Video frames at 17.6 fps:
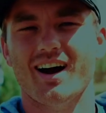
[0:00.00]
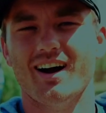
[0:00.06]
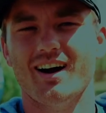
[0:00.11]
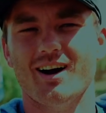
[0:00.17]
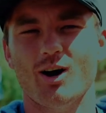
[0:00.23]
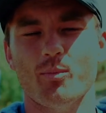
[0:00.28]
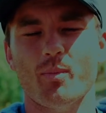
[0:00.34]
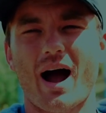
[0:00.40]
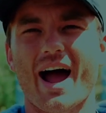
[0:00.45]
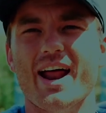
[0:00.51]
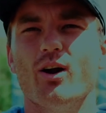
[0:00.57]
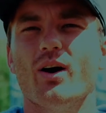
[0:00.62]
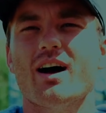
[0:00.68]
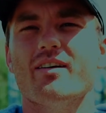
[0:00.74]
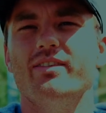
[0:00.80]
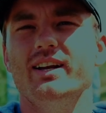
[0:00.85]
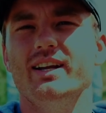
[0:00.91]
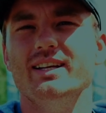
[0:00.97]
I don't
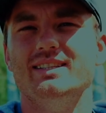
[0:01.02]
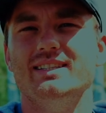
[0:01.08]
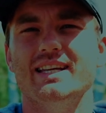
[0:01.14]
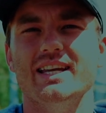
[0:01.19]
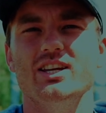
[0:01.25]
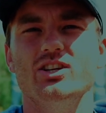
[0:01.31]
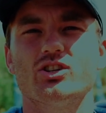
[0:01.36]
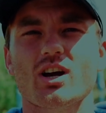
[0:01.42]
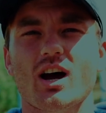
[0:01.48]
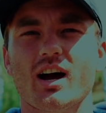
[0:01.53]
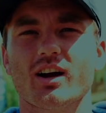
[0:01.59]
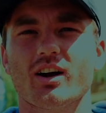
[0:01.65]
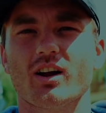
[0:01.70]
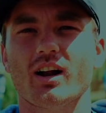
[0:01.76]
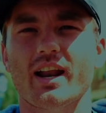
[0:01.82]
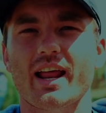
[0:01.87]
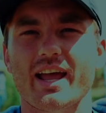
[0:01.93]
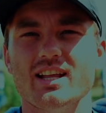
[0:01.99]
have any tee shot
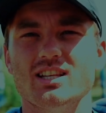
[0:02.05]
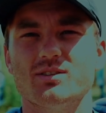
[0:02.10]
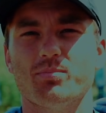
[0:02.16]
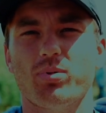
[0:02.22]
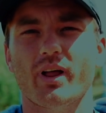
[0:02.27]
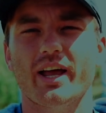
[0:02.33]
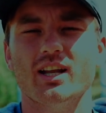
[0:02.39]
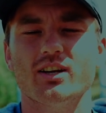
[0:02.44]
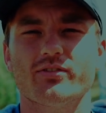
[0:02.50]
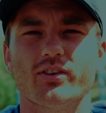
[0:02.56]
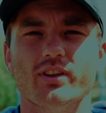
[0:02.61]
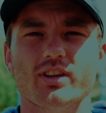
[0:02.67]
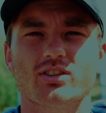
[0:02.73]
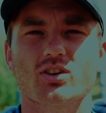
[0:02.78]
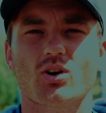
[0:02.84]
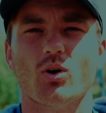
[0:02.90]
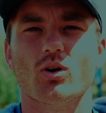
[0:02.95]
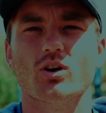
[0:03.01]
grenades planned for
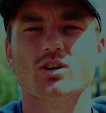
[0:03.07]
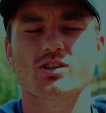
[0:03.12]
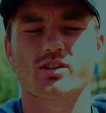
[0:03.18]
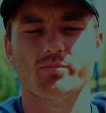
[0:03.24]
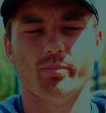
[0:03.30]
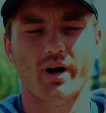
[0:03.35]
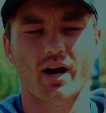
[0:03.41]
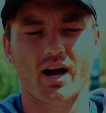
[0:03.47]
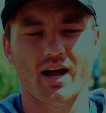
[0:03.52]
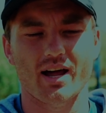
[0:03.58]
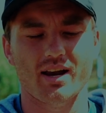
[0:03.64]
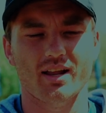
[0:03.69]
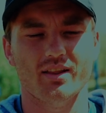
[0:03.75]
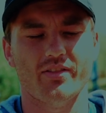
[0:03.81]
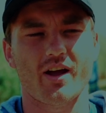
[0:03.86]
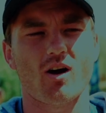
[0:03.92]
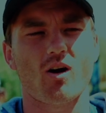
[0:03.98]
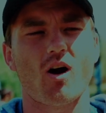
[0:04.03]
this course, but
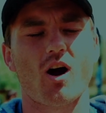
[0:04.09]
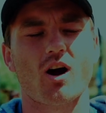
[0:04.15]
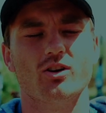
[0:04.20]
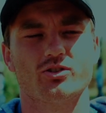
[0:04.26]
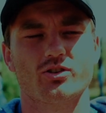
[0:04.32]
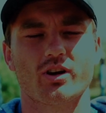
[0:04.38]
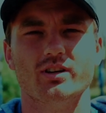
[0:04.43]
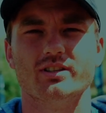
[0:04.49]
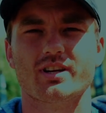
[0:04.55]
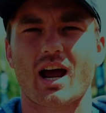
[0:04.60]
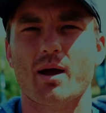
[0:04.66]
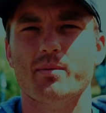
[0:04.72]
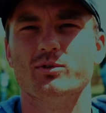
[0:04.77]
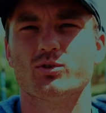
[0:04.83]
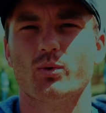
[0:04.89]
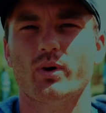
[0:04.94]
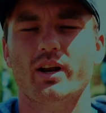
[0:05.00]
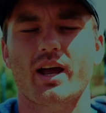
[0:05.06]
there are certain
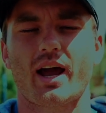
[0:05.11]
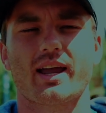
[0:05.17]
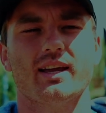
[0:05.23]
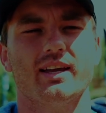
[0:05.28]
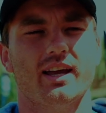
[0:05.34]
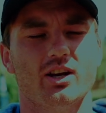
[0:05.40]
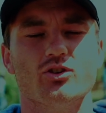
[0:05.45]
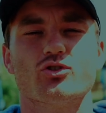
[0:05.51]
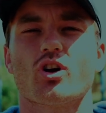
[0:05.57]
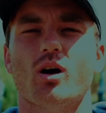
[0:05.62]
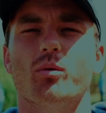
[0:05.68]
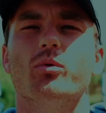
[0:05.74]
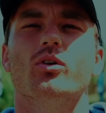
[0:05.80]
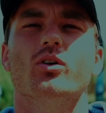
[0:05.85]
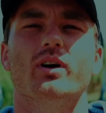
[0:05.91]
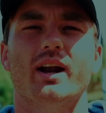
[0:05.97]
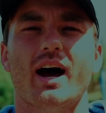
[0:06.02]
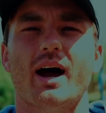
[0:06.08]
times when I can get in
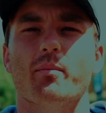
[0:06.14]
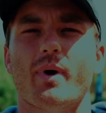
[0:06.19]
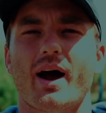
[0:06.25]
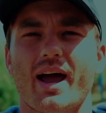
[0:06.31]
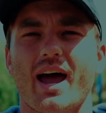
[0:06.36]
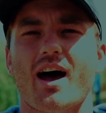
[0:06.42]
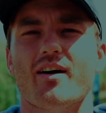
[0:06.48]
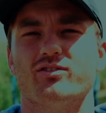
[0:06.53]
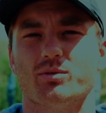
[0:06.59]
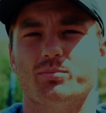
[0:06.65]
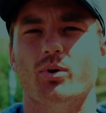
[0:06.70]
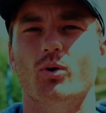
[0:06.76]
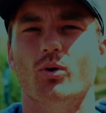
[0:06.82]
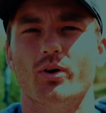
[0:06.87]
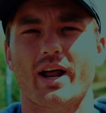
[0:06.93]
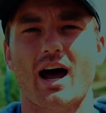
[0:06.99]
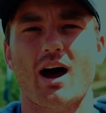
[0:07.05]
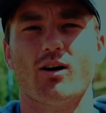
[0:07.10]
trouble and I might have to
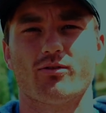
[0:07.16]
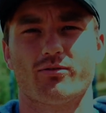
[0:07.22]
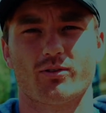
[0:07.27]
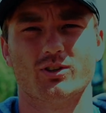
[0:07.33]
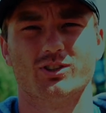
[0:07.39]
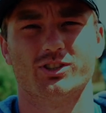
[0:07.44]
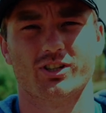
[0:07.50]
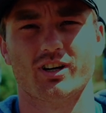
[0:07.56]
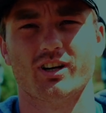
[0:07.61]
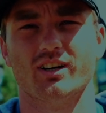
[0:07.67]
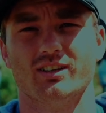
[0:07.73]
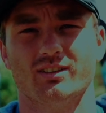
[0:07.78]
pull it out for sure.